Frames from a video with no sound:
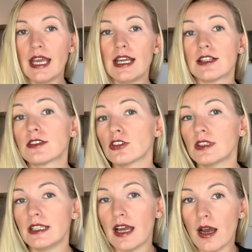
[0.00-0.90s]
It's
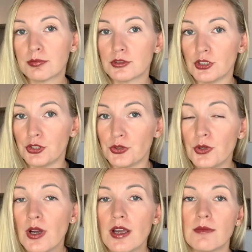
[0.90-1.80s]
totally up to
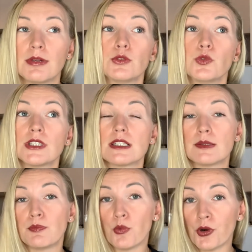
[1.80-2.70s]
you, but what is
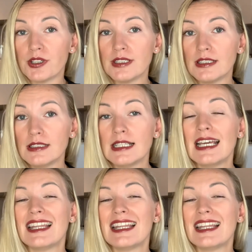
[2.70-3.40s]
important